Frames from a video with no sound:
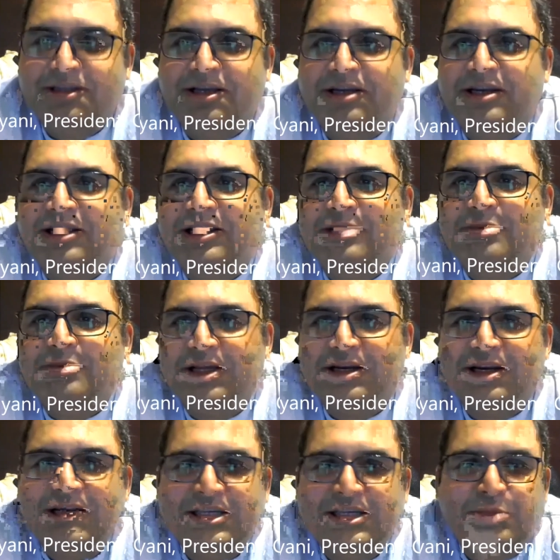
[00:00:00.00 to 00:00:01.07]
than anybody
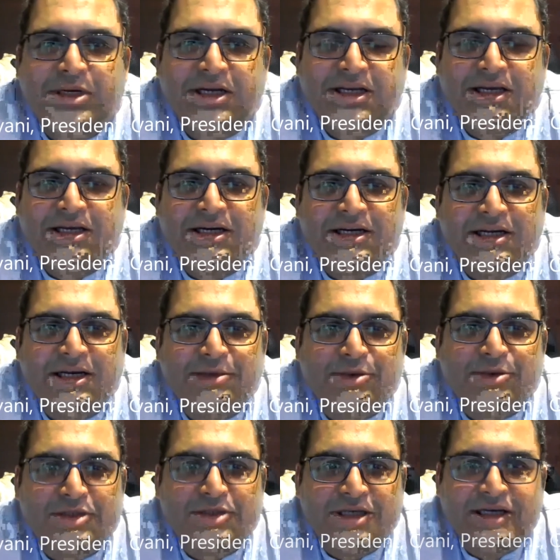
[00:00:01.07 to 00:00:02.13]
really spending any time
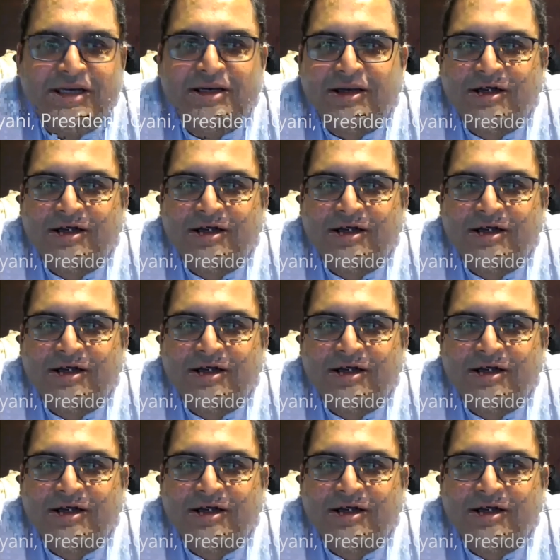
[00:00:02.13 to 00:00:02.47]
to say,